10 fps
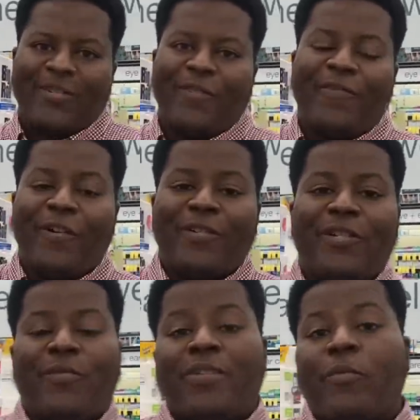the first
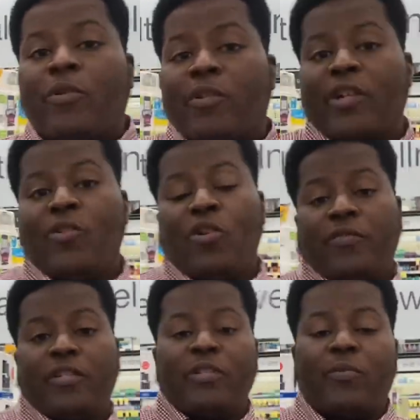deal that we're going to go over
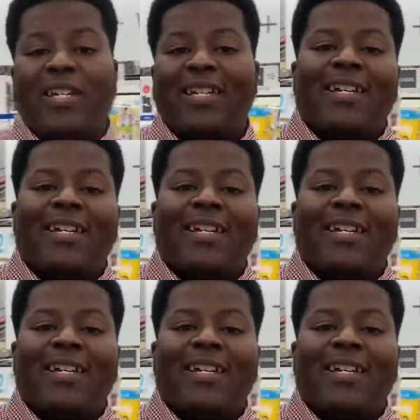this week